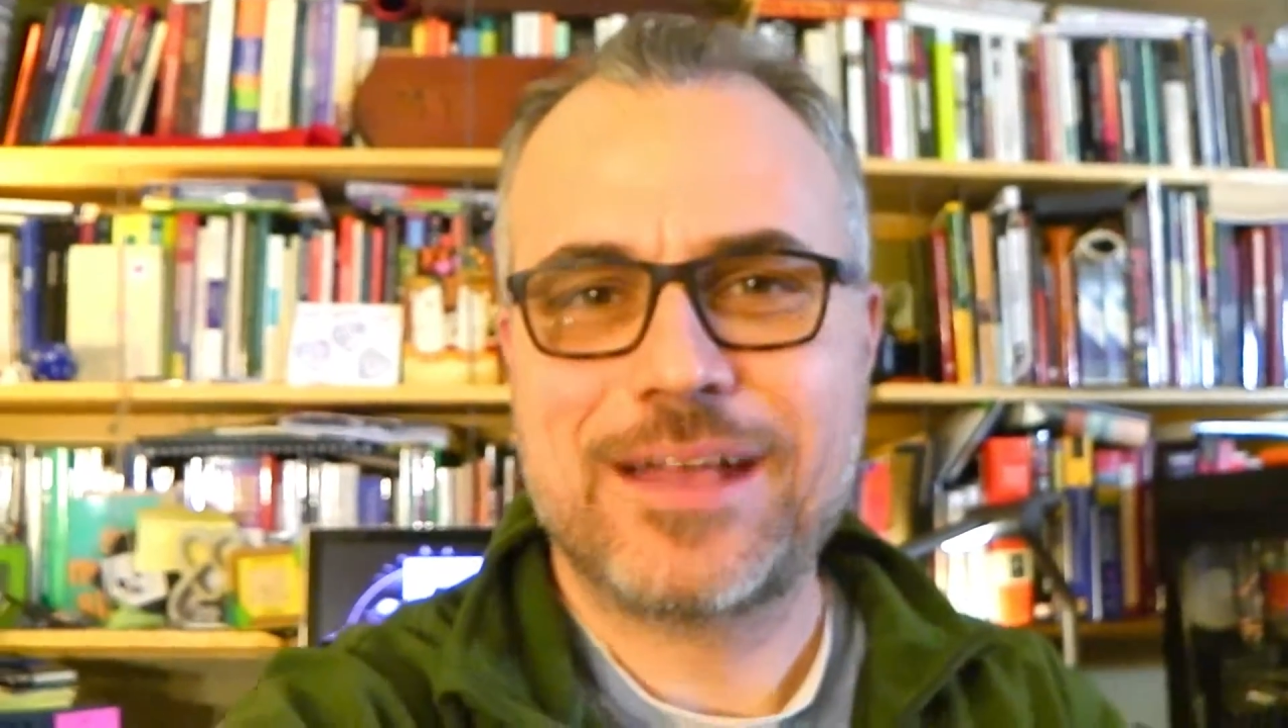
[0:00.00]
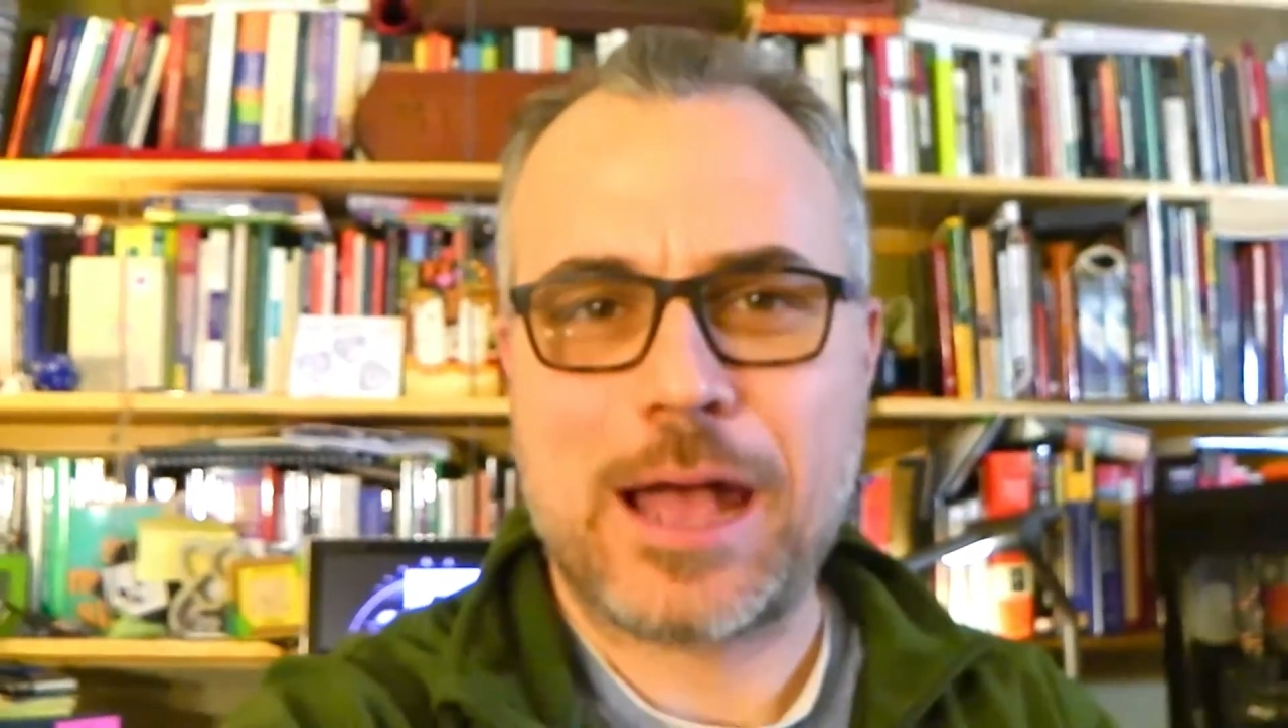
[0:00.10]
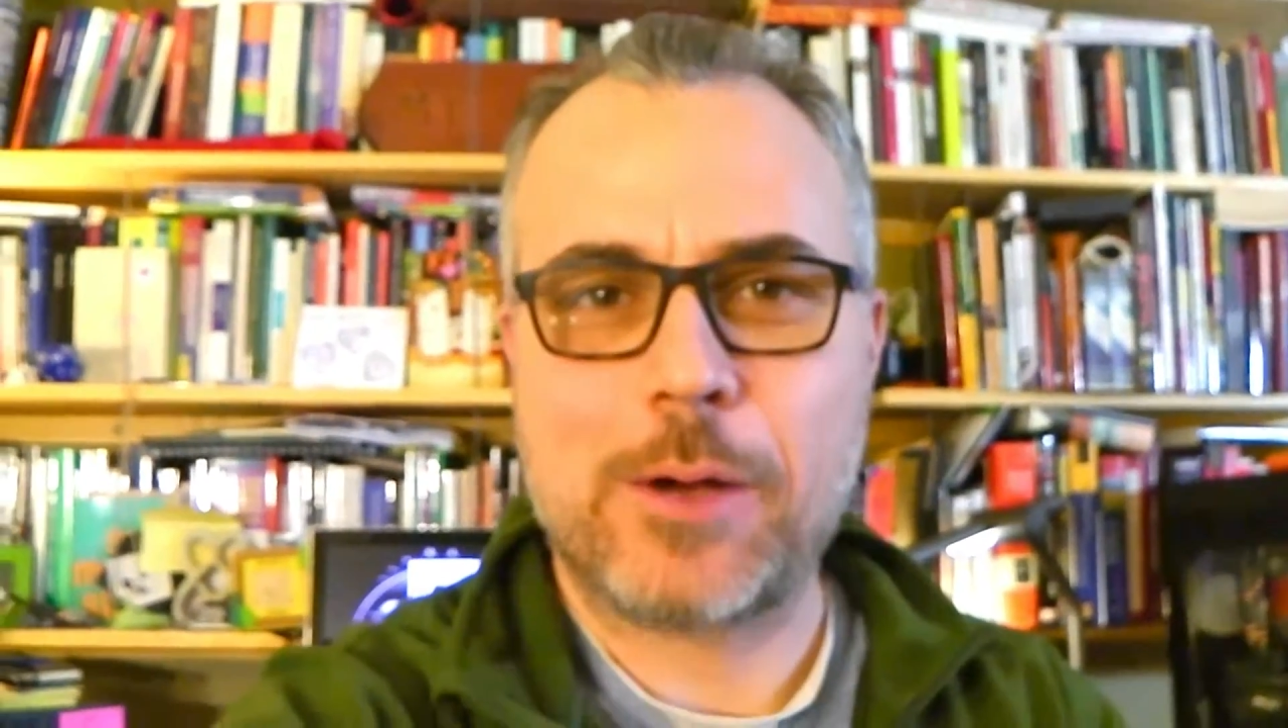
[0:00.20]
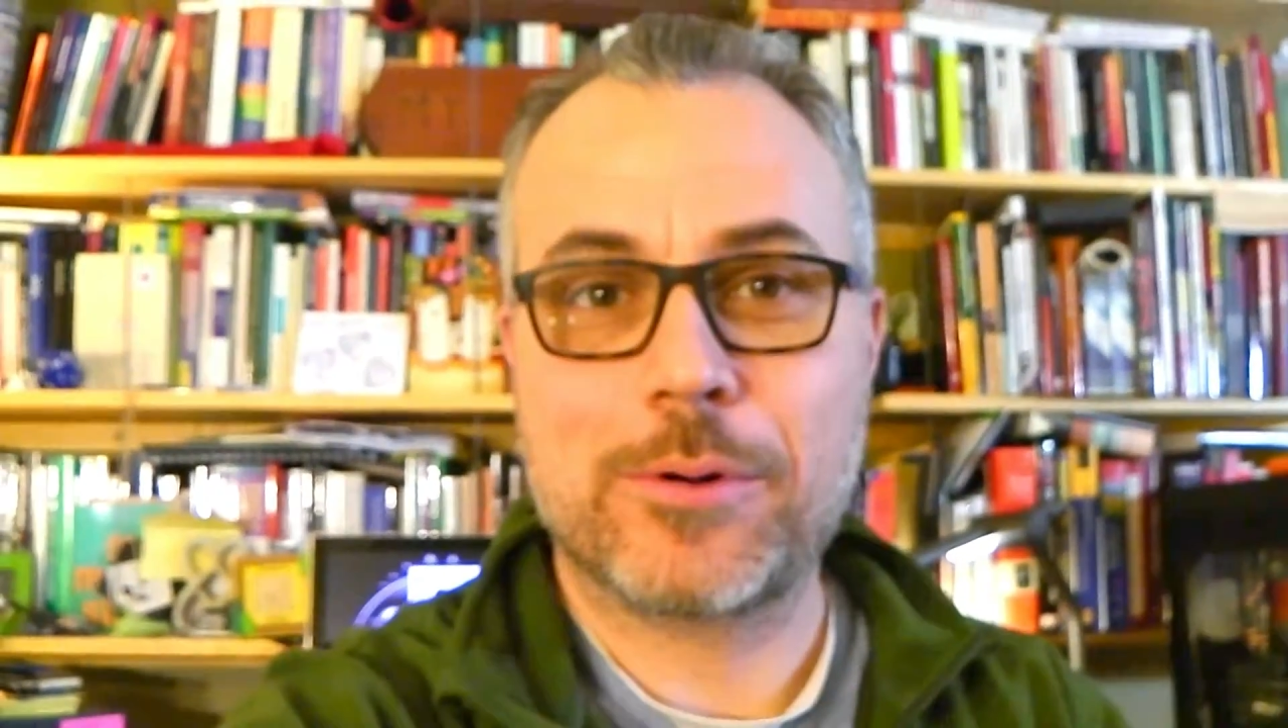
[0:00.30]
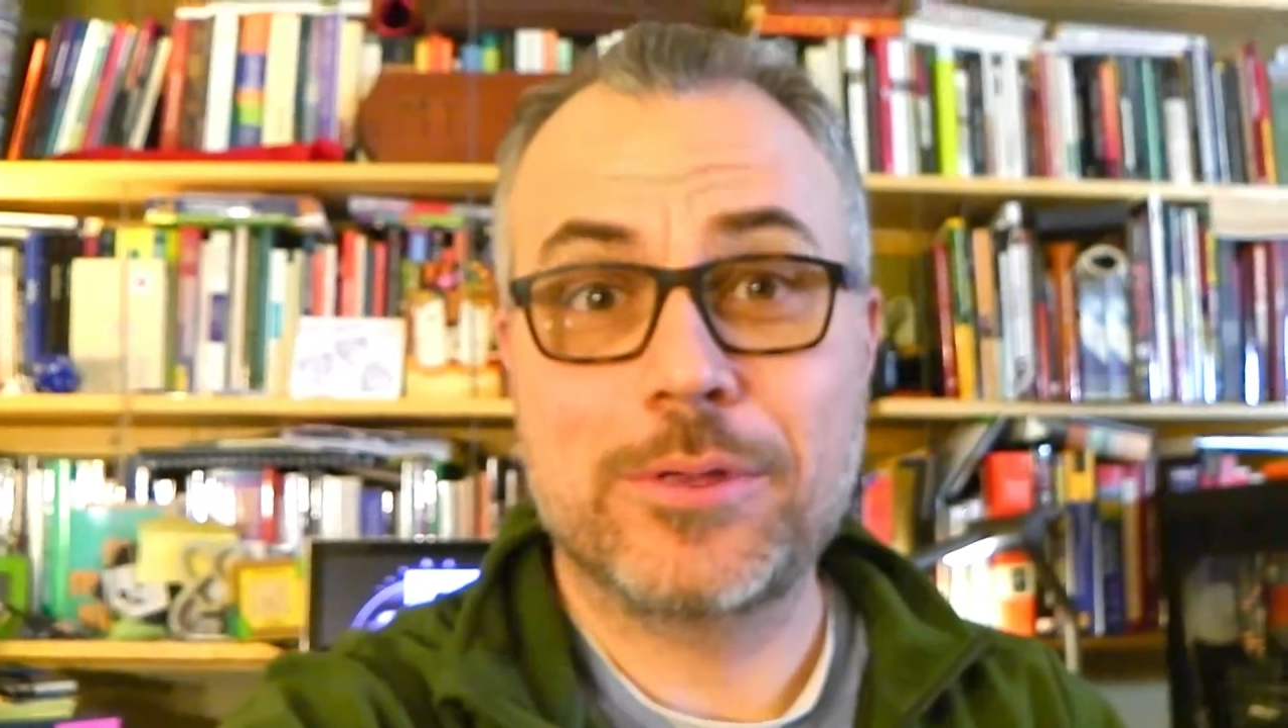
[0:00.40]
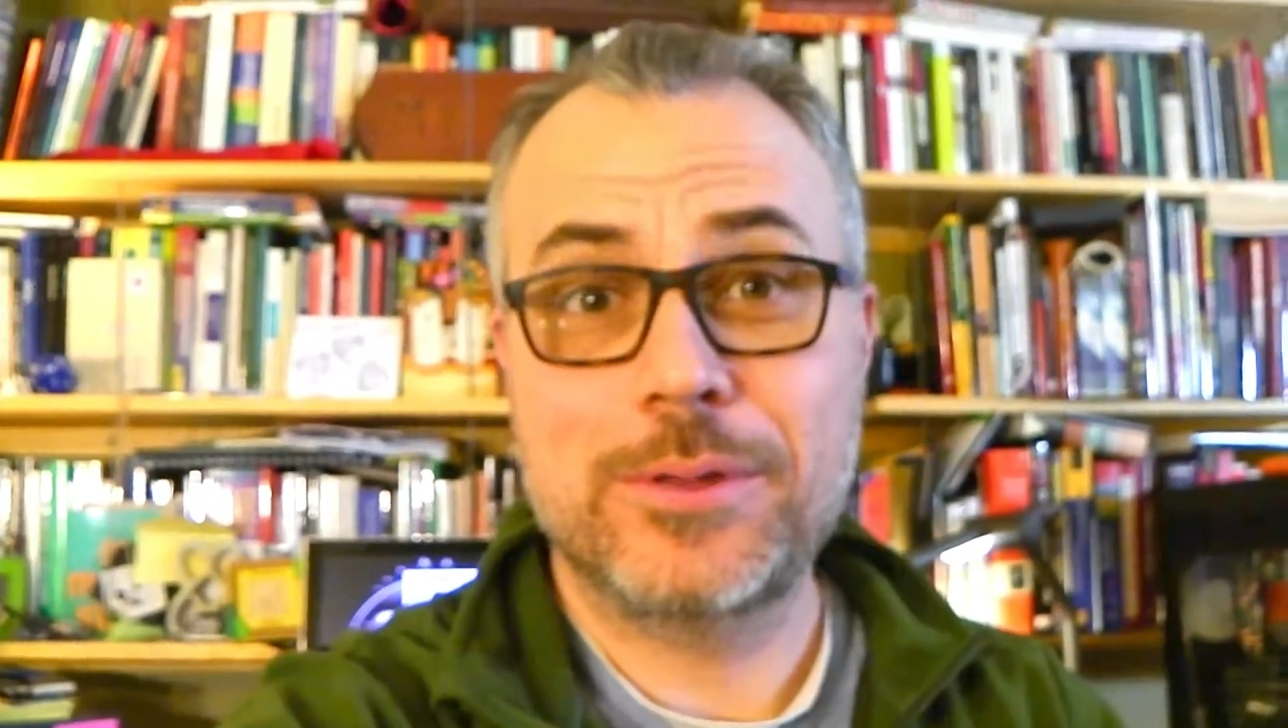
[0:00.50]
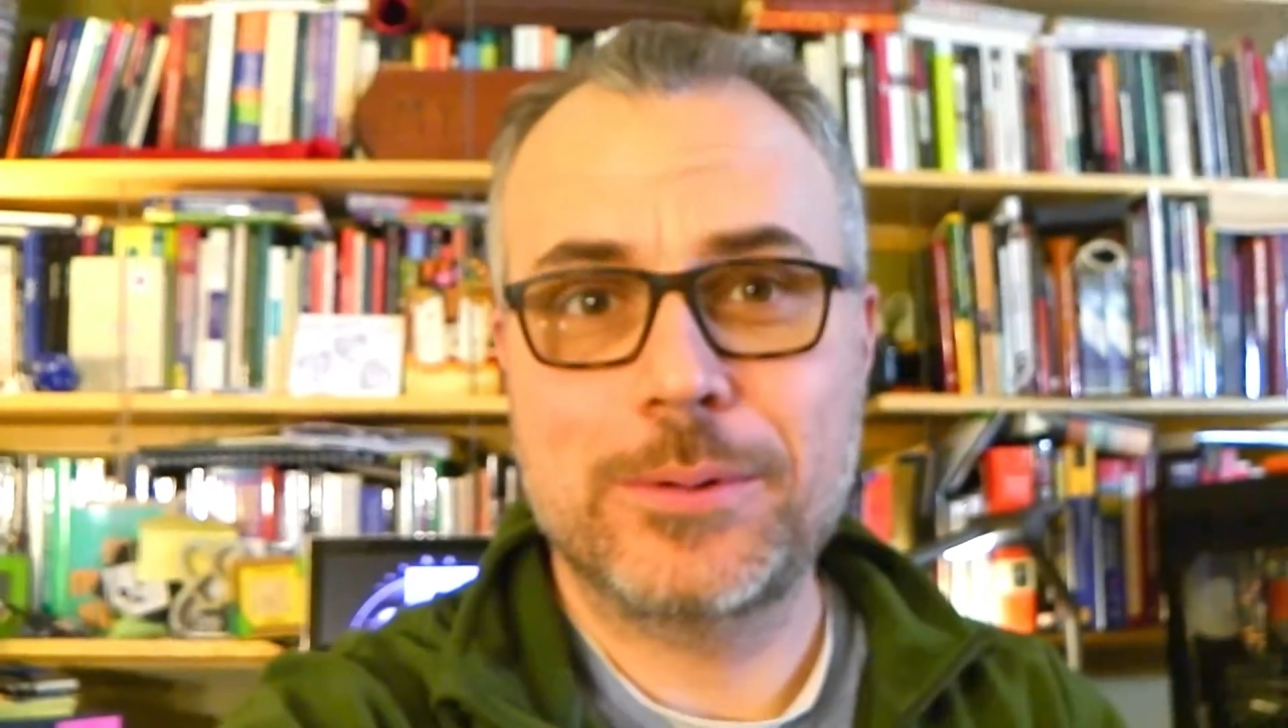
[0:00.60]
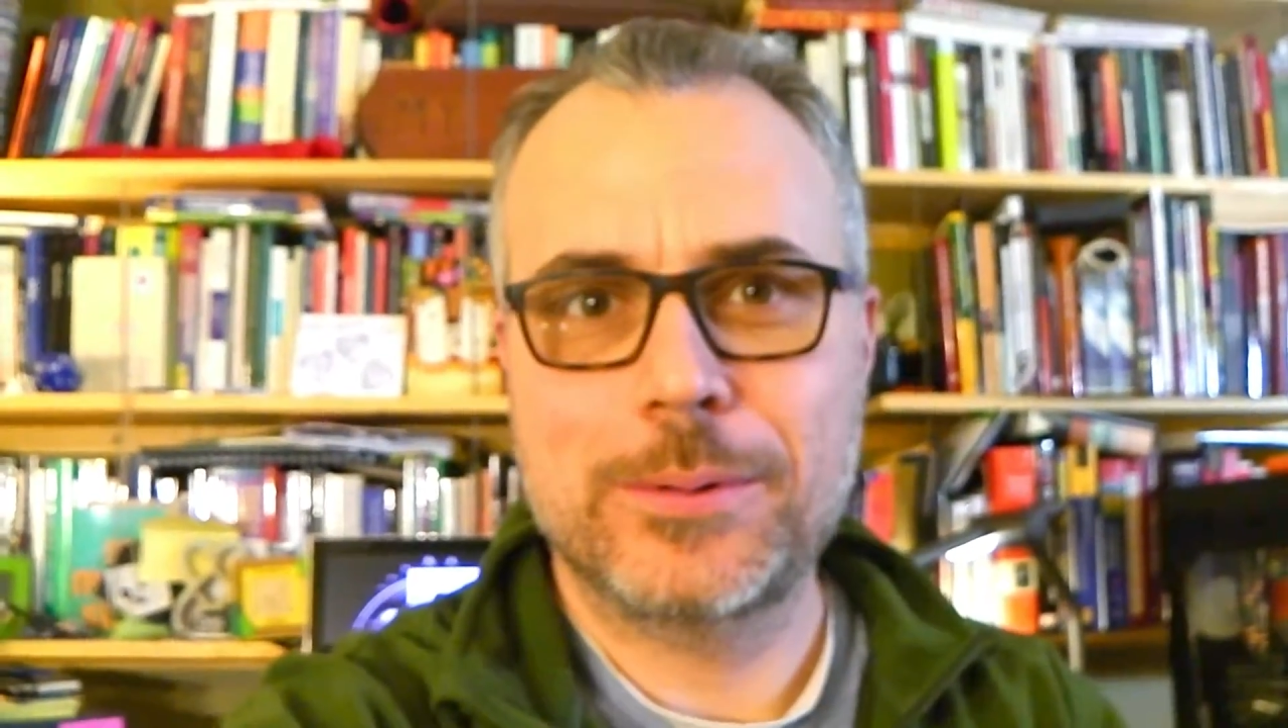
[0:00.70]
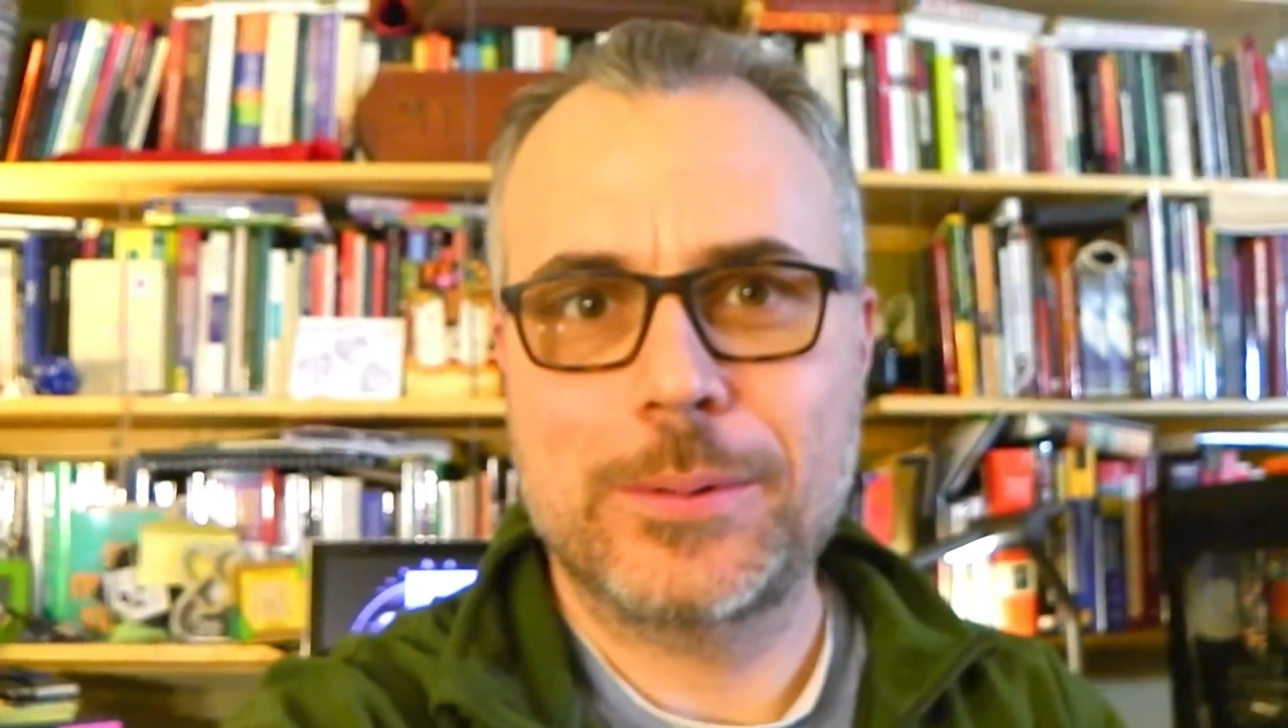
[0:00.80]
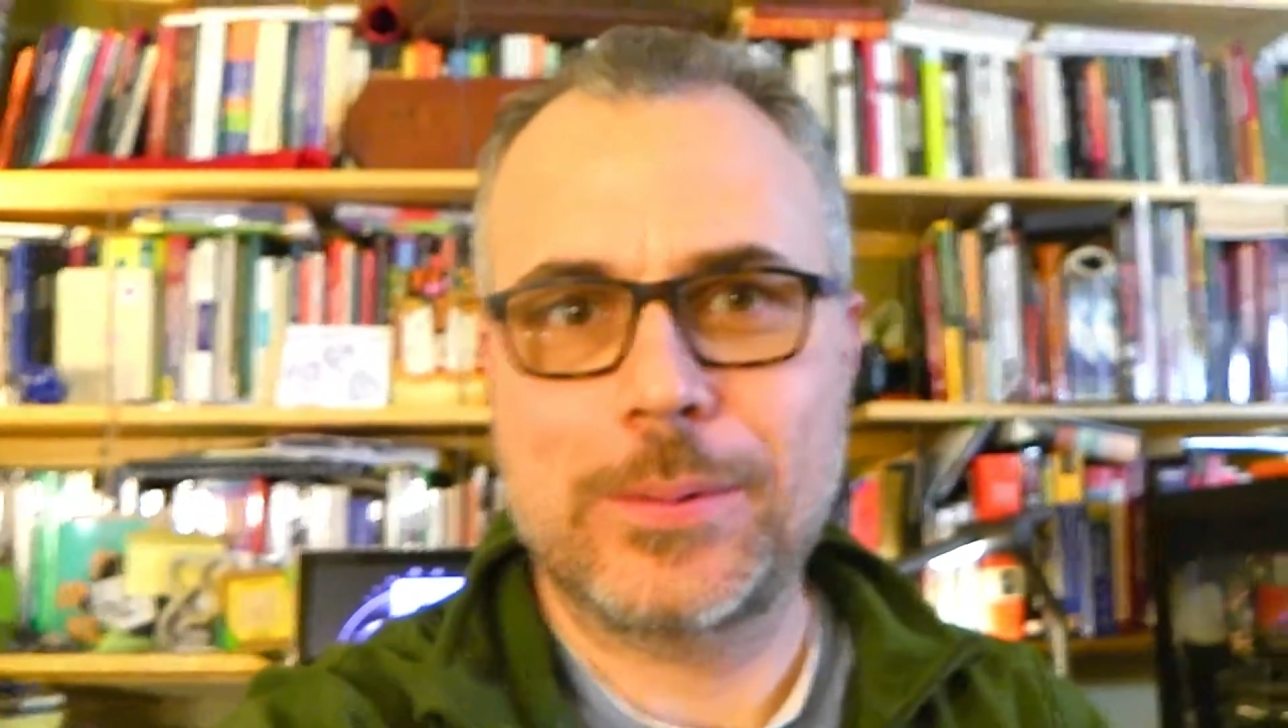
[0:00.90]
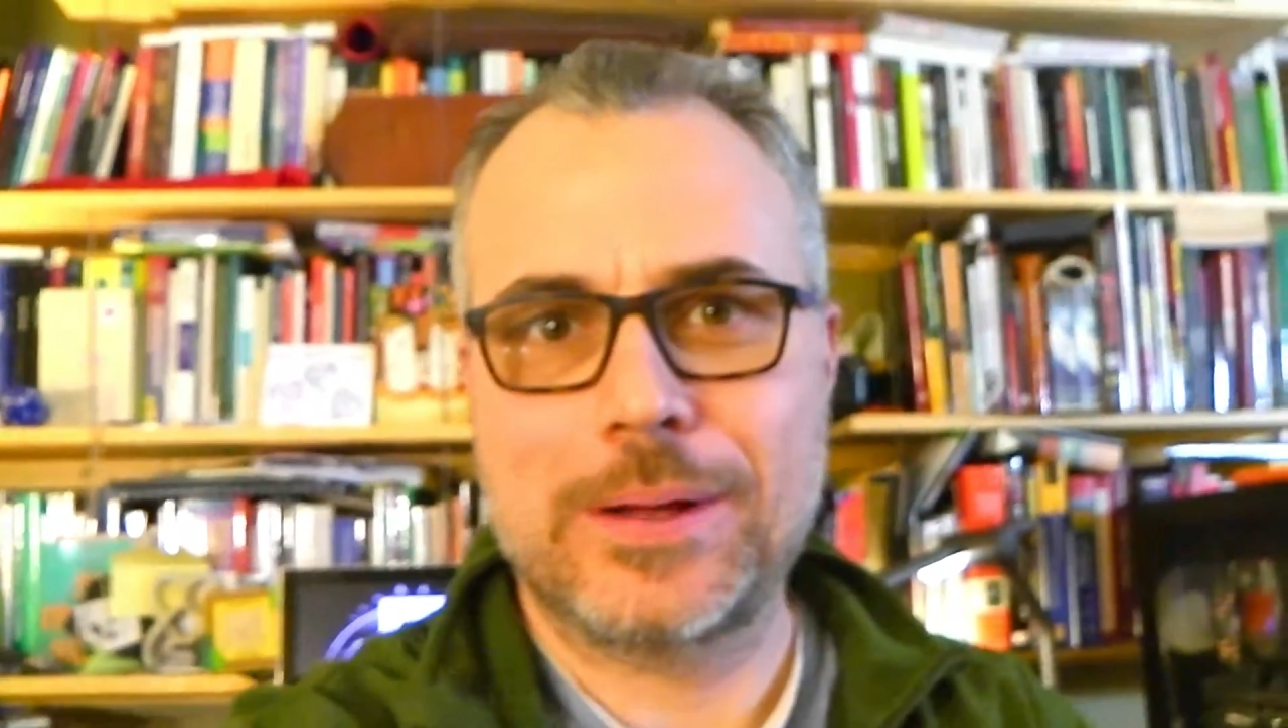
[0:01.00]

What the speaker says: how are you?